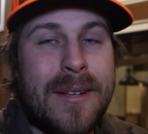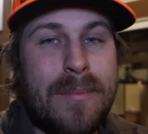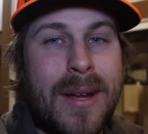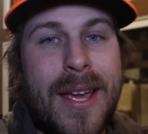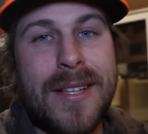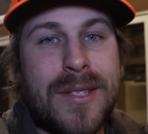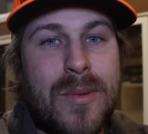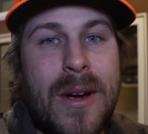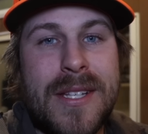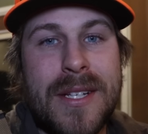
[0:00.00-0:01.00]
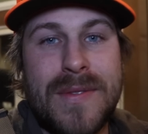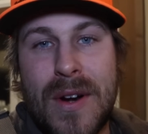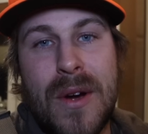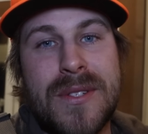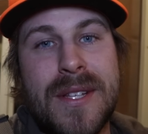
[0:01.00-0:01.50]
Big Kansas Whitetails for
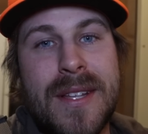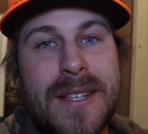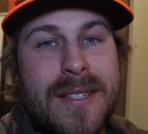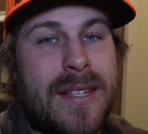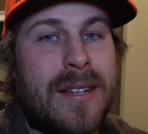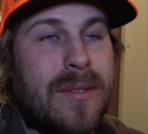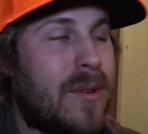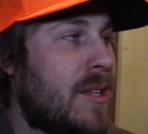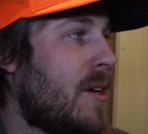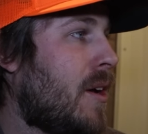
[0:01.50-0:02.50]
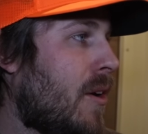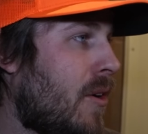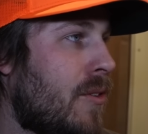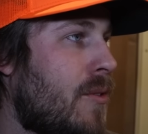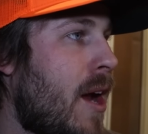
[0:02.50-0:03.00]
hosting this with
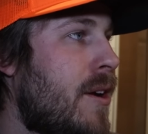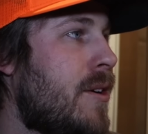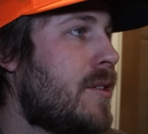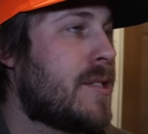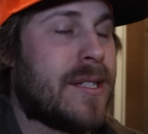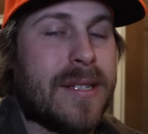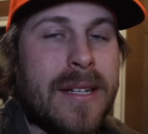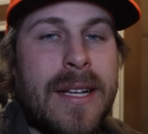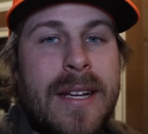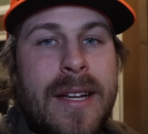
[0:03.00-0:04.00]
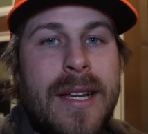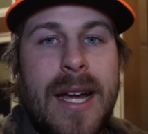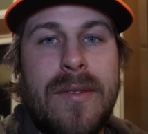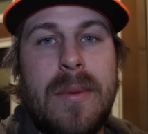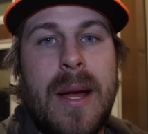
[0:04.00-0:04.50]
all the writers and
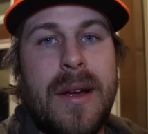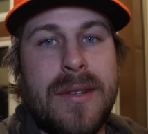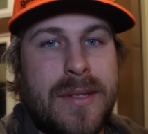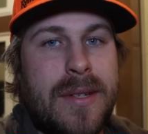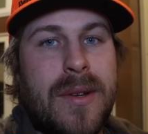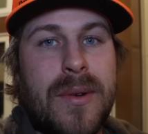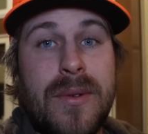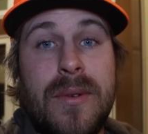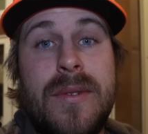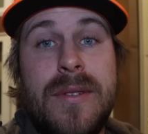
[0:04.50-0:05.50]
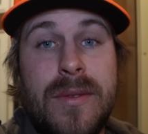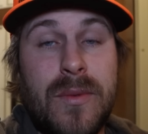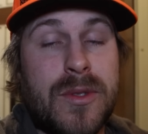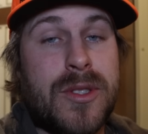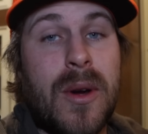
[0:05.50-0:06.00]
everybody else who
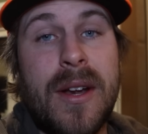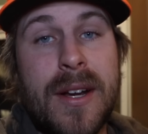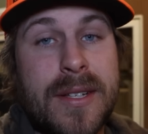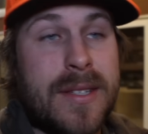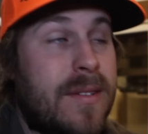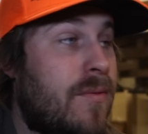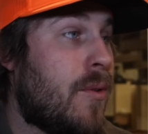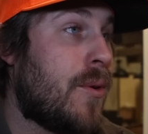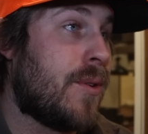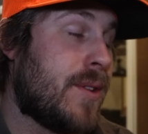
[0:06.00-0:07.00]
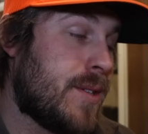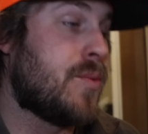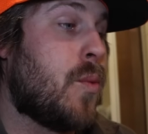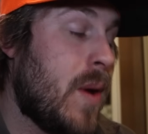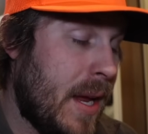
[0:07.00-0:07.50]
was joining us for this
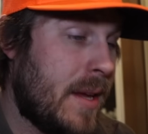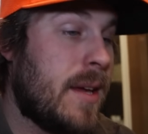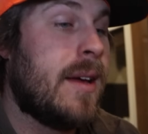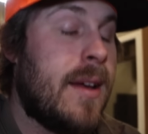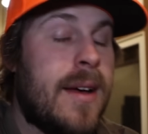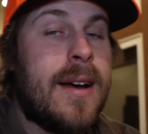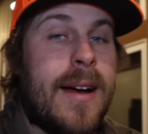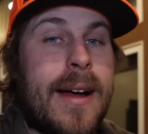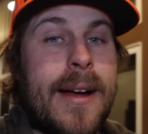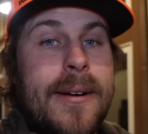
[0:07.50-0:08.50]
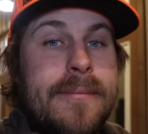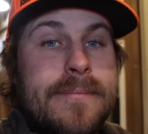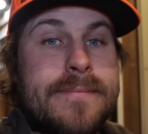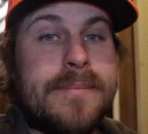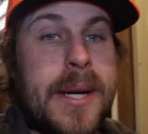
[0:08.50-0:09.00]
week.
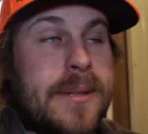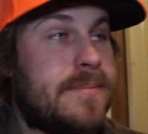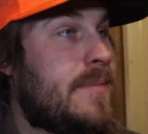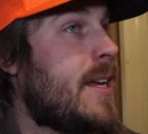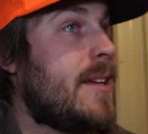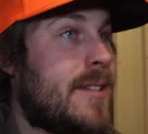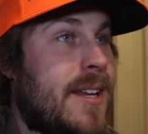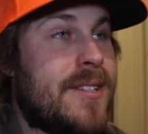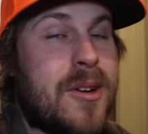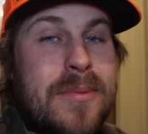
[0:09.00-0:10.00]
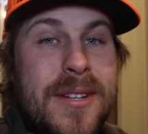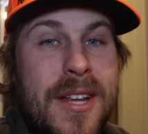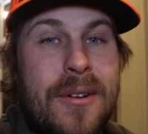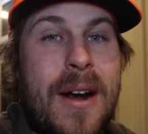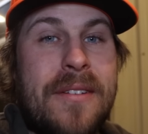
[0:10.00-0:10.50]
But yeah, today's opening
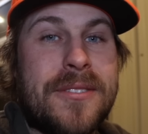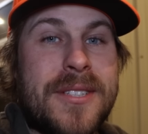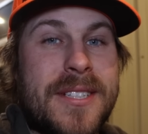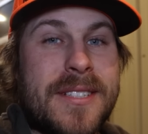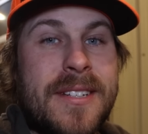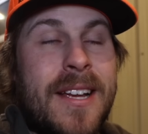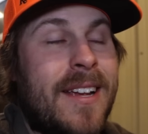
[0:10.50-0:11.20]
day of rifle season.